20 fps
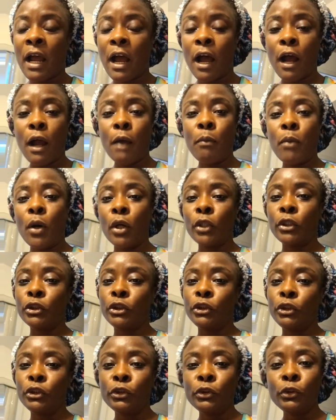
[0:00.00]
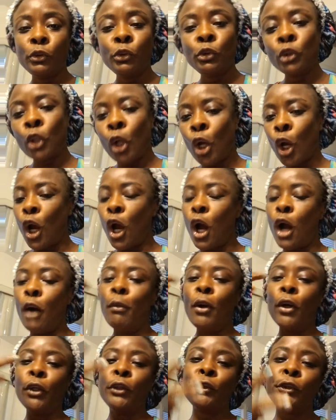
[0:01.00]
I bought the shoes, I
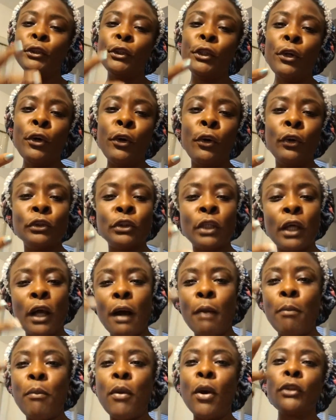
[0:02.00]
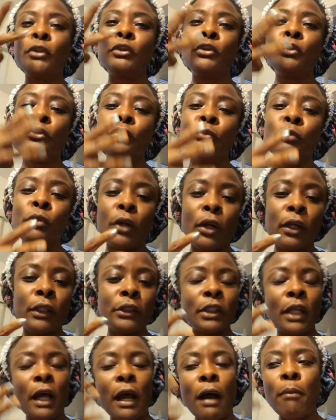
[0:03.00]
bought the clothes, I bought
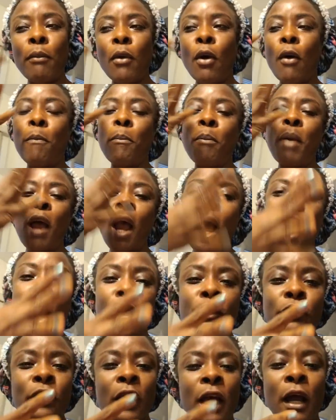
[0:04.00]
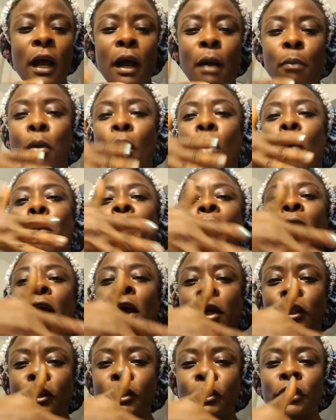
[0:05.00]
toothbrush, I bought pads, I bought
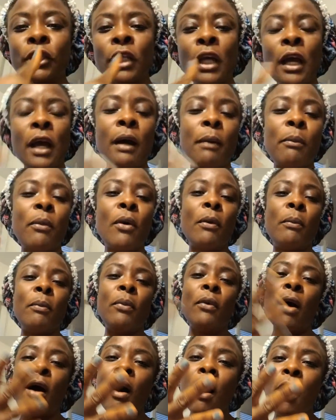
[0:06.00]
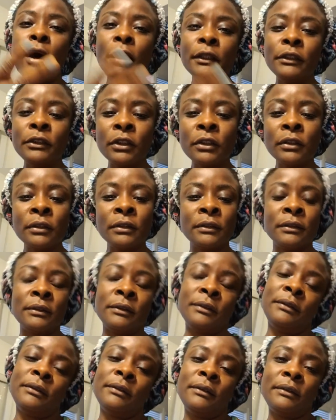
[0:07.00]
panties, I bought bras,
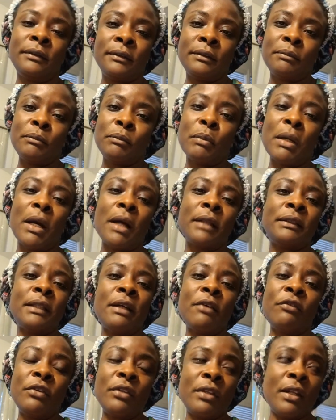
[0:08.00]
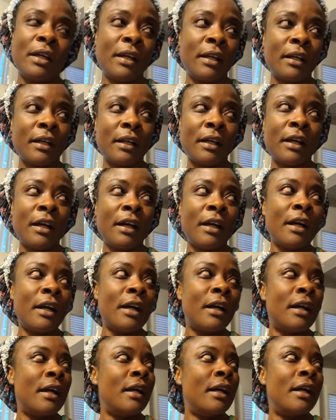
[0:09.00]
buys everything.
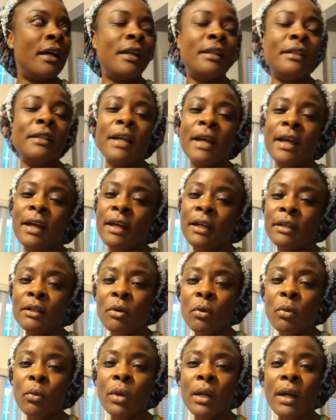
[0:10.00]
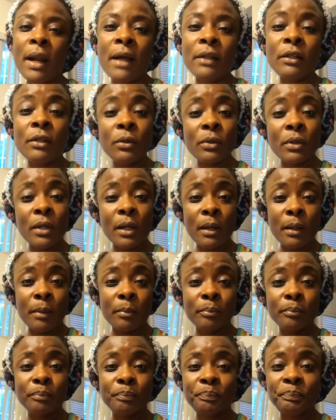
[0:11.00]
And then when I look
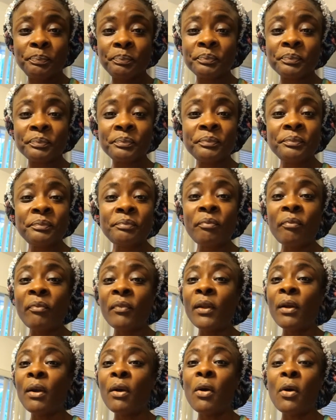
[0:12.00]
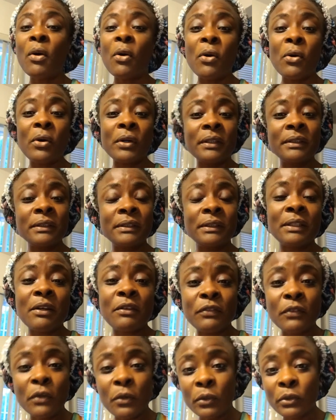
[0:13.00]
up, all the
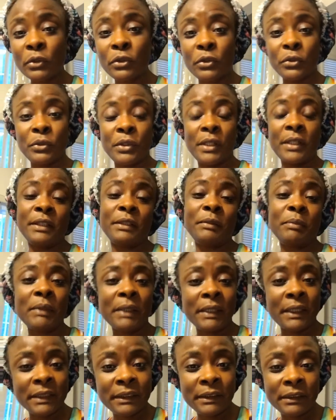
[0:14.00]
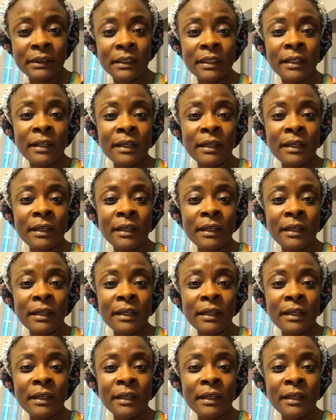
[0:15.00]
stuff goes to his place.